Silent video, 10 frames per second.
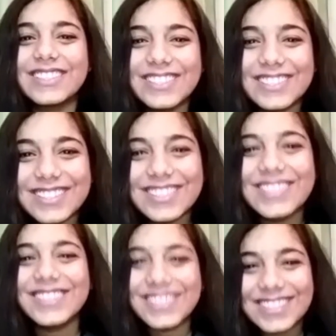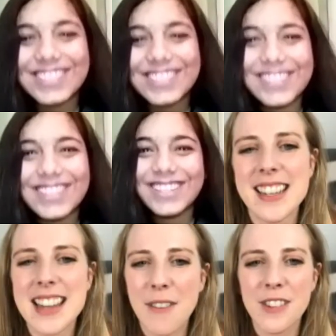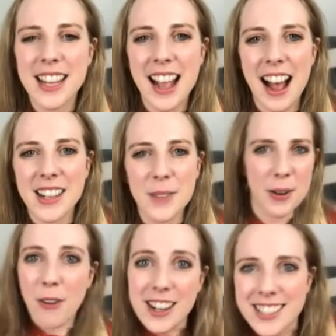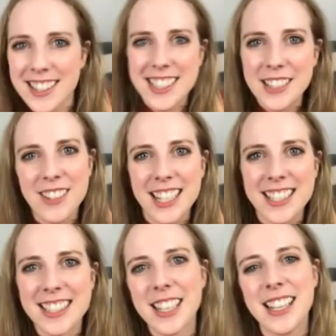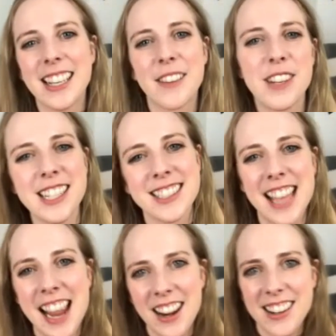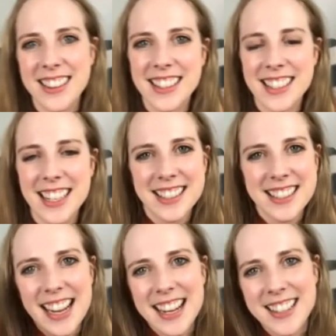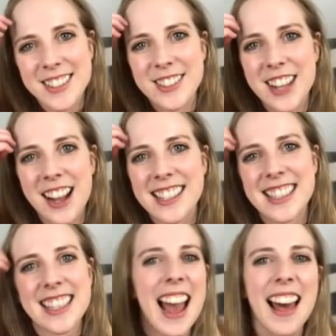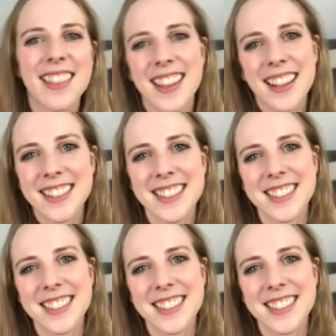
Yeah, so definitely if you're watching the TV, seeing if he's there in the stands or talking to the athletes.